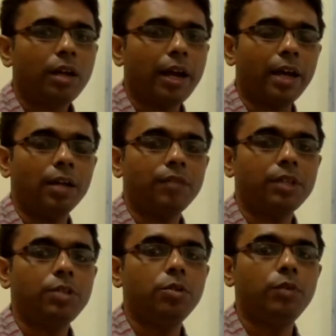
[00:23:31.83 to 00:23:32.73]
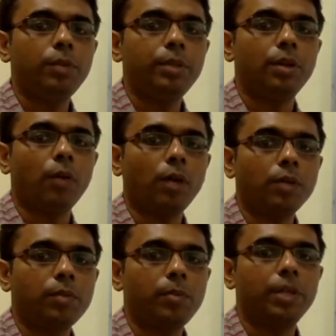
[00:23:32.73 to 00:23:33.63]
head of the queue will be the one that
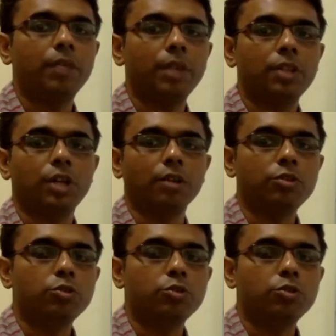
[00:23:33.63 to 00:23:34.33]
will be given a chance